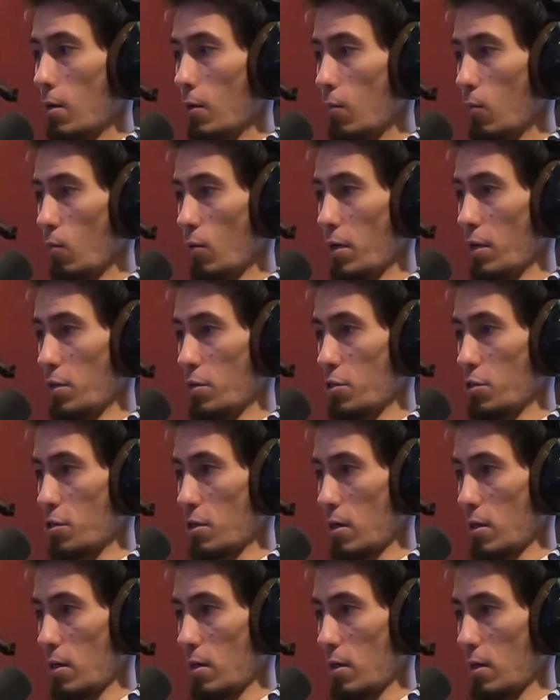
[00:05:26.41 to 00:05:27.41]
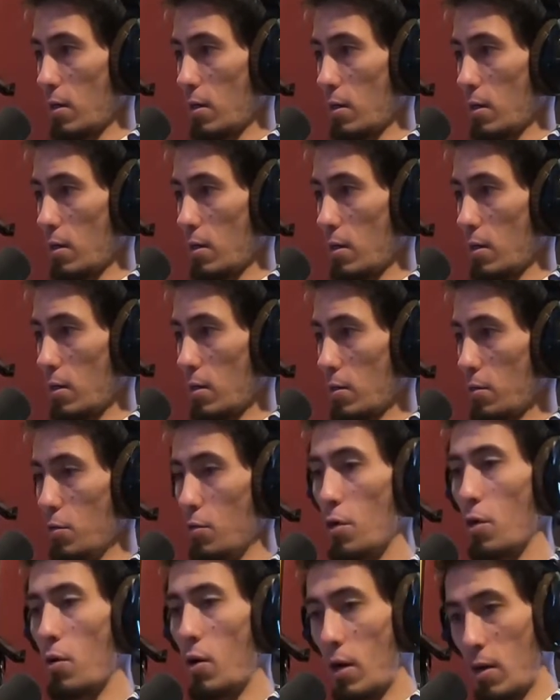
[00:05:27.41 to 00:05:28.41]
which
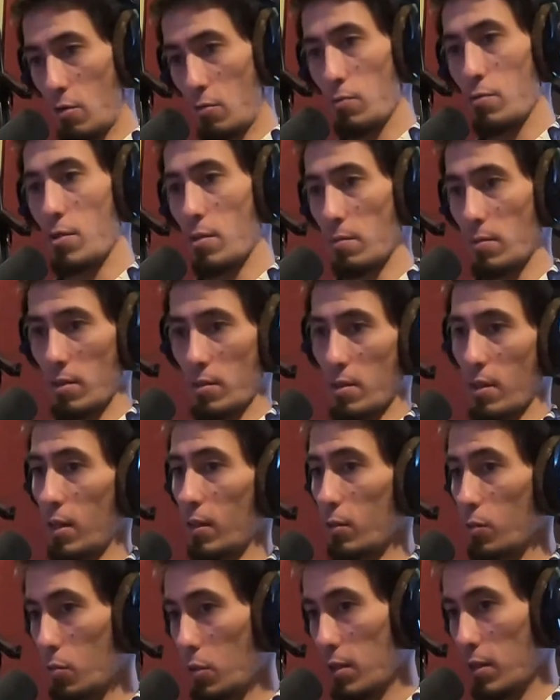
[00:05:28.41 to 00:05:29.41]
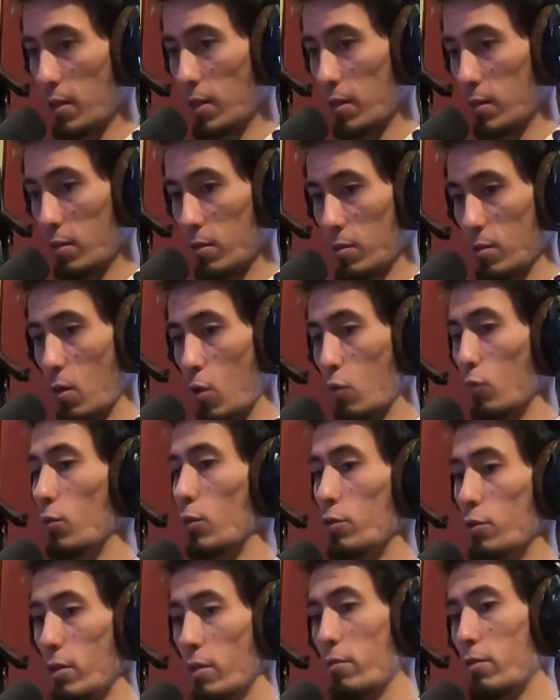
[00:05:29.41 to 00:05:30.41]
how something sounds when it gets
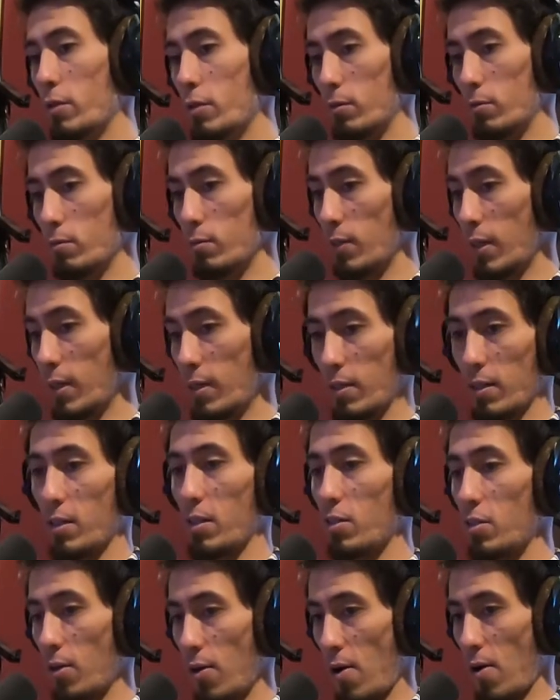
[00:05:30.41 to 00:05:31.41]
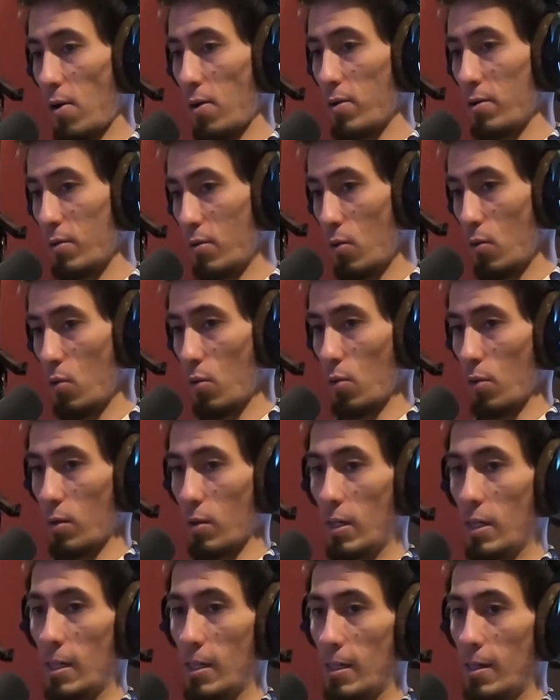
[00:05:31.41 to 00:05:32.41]
overdriven, like a guitar, or
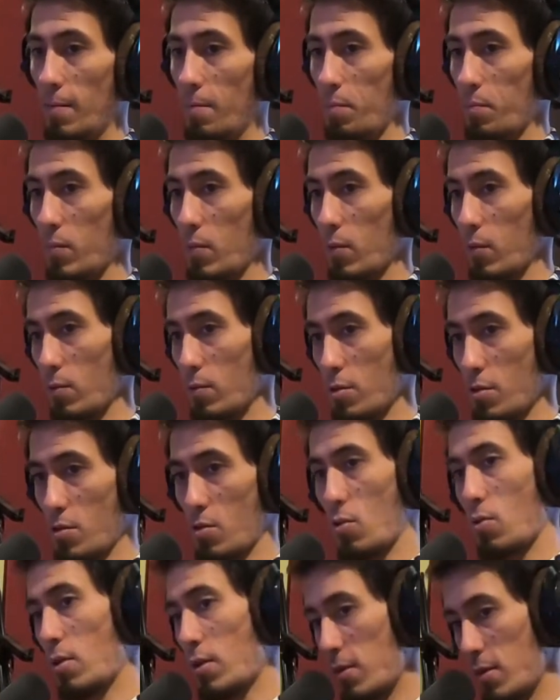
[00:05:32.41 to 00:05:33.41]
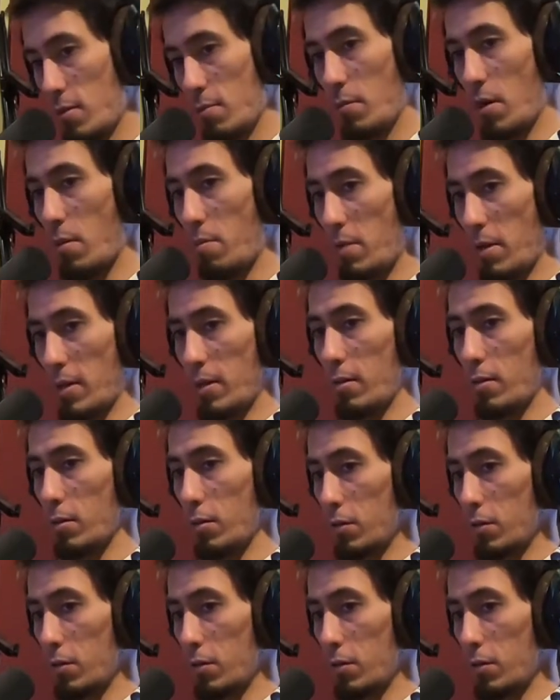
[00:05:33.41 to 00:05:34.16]
distorted a bit.